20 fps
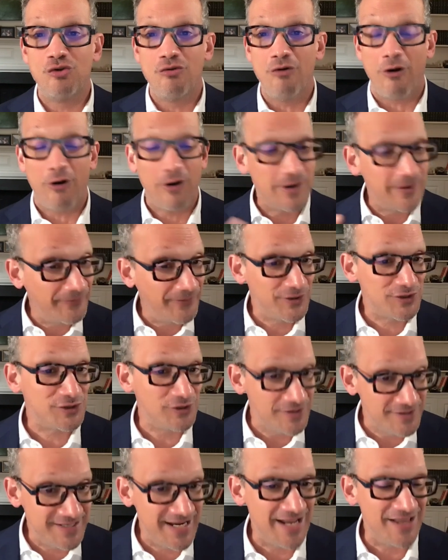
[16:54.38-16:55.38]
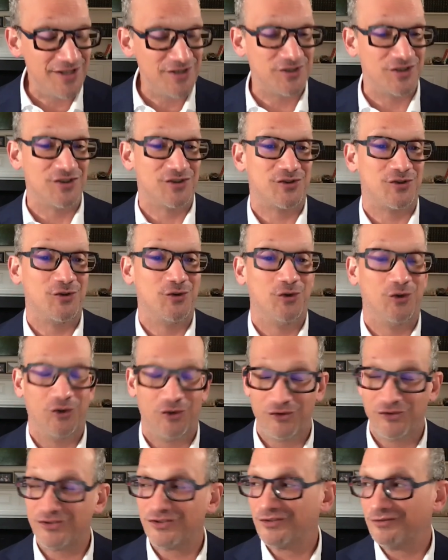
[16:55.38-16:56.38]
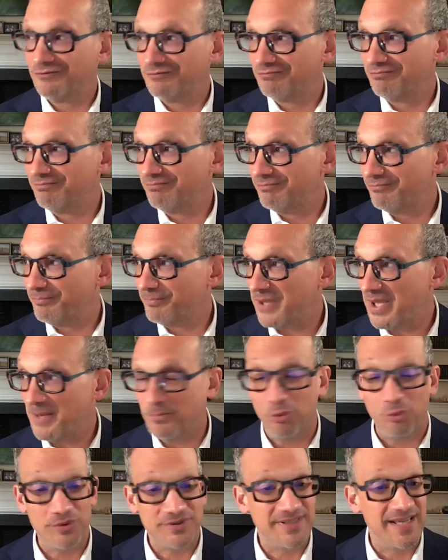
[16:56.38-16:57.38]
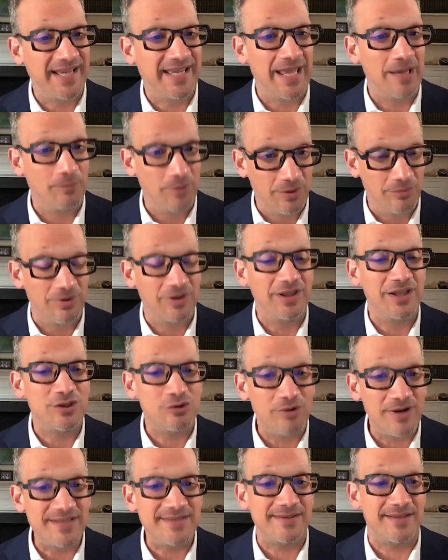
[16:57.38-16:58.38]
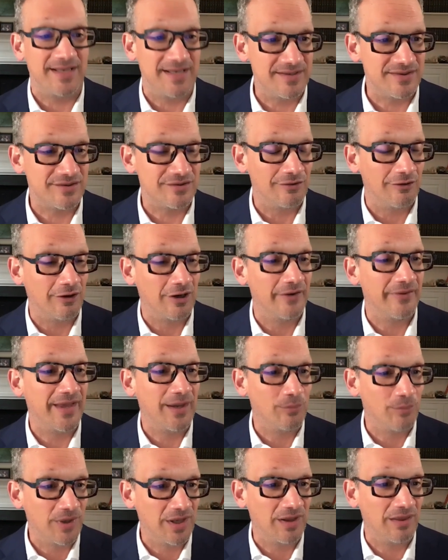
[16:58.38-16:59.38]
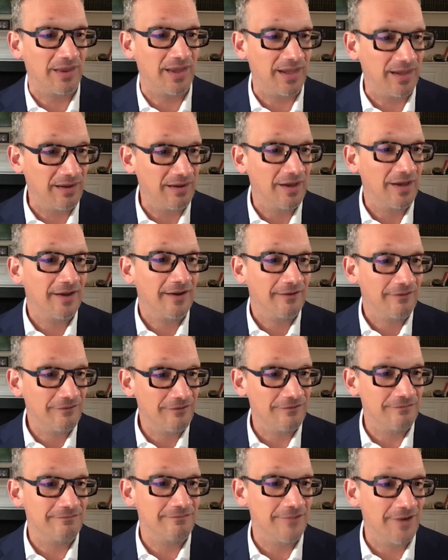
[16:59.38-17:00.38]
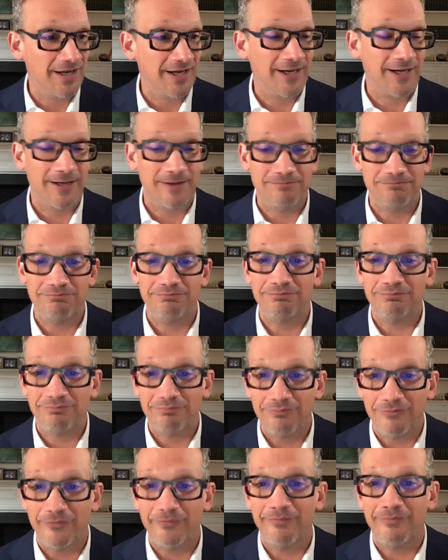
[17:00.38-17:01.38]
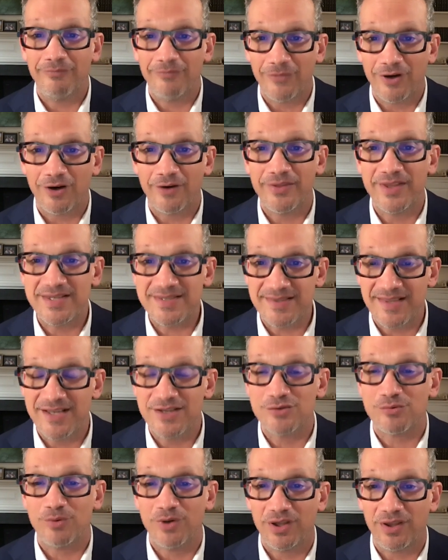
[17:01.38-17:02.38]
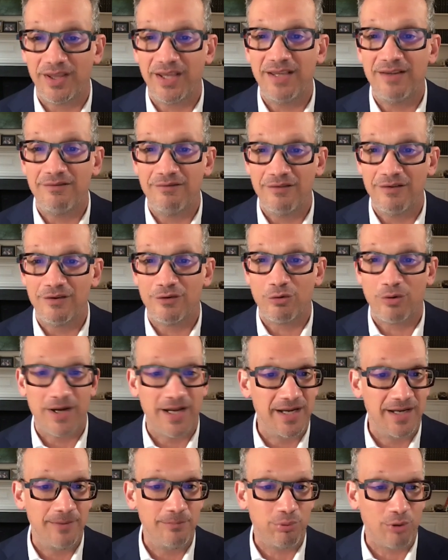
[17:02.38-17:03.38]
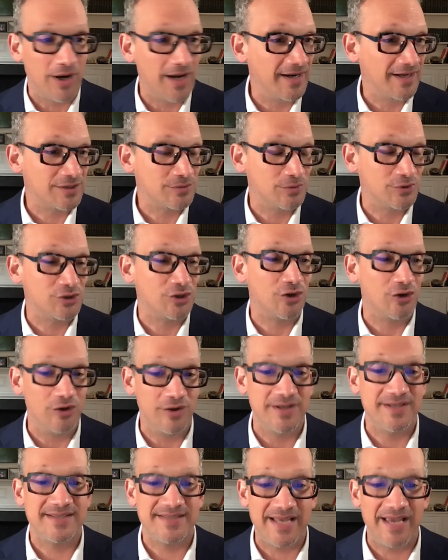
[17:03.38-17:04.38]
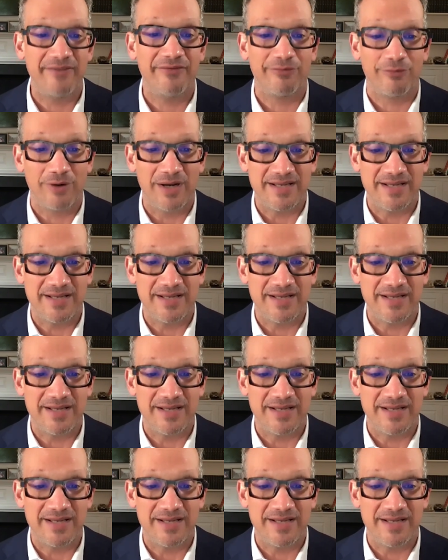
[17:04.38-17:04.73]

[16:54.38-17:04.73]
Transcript: artificial intelligence tools, people will say, can we really trust these? Are they really, are these things really creating products which are good and safe for